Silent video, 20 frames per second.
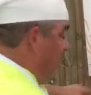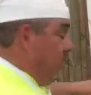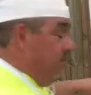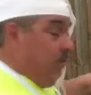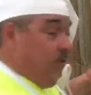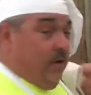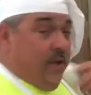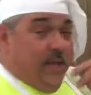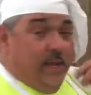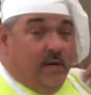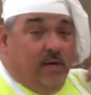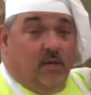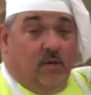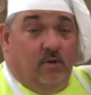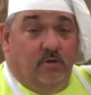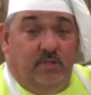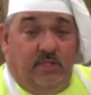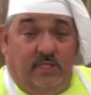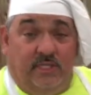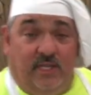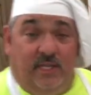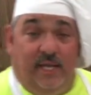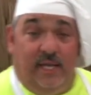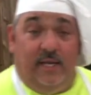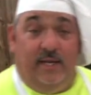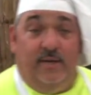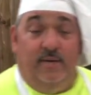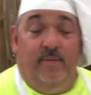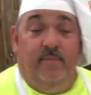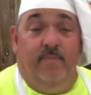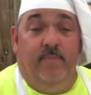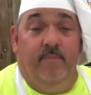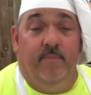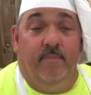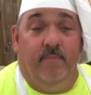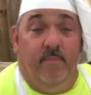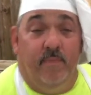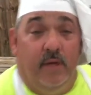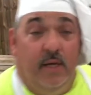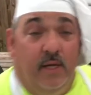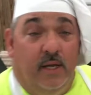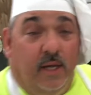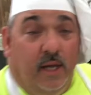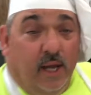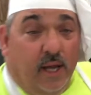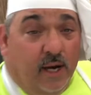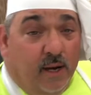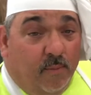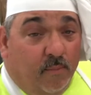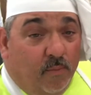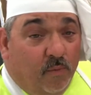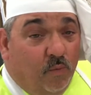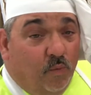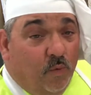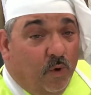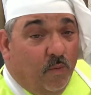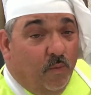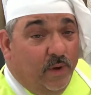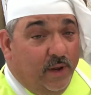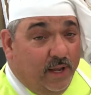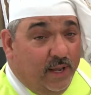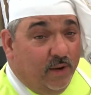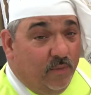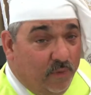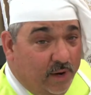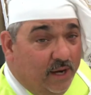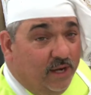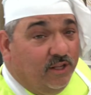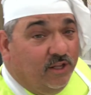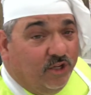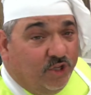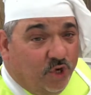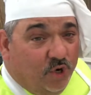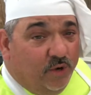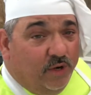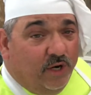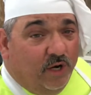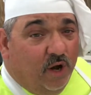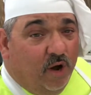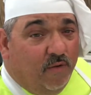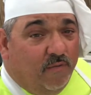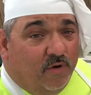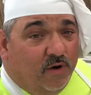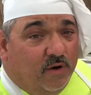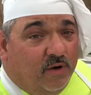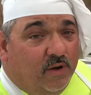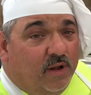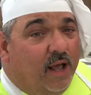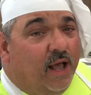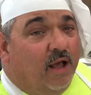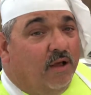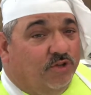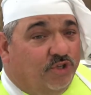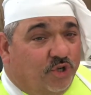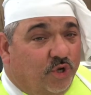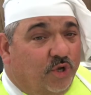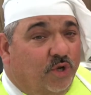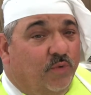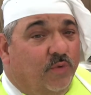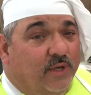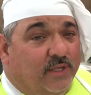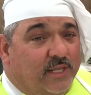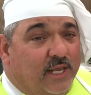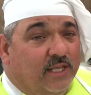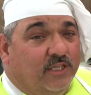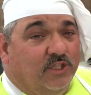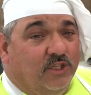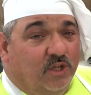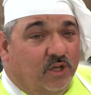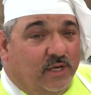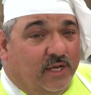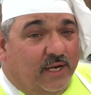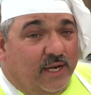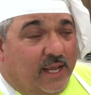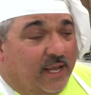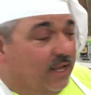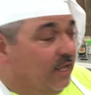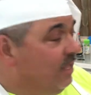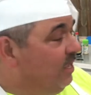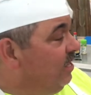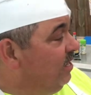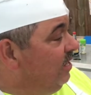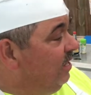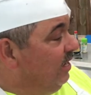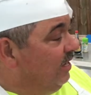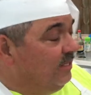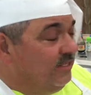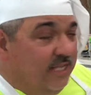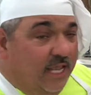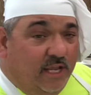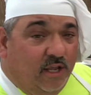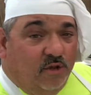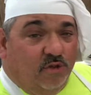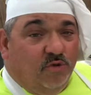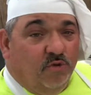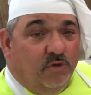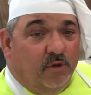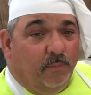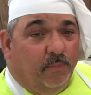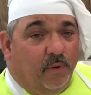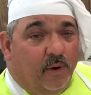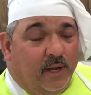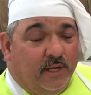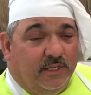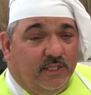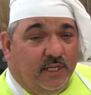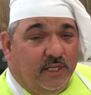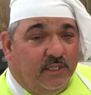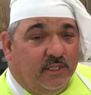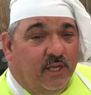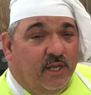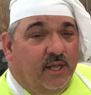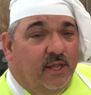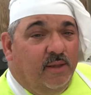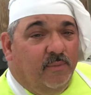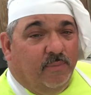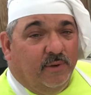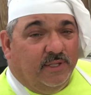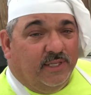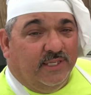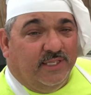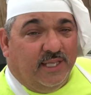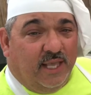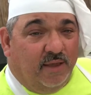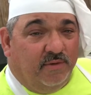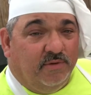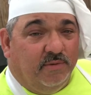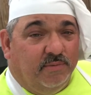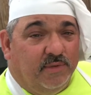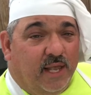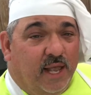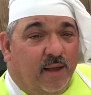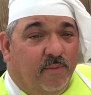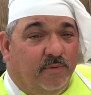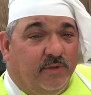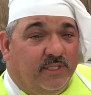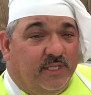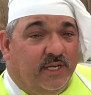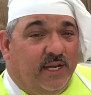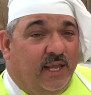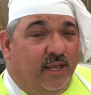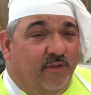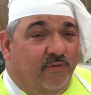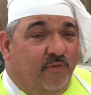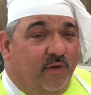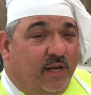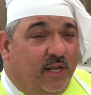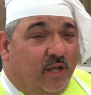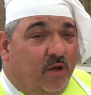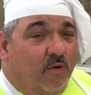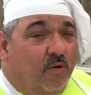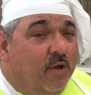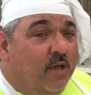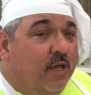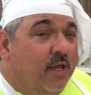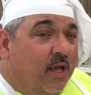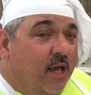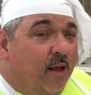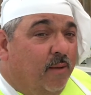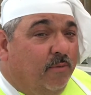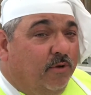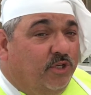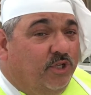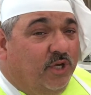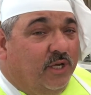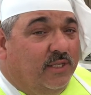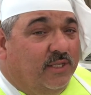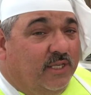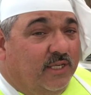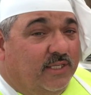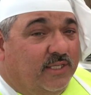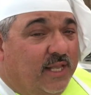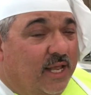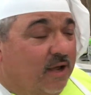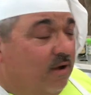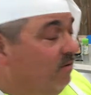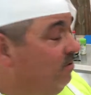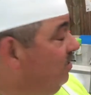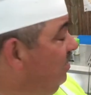gonna go ahead and close this lid, and when we get ready to turn it over, I'll show you what that's looking like and take you through the process. But to save some time with today's video, I'm gonna shut this down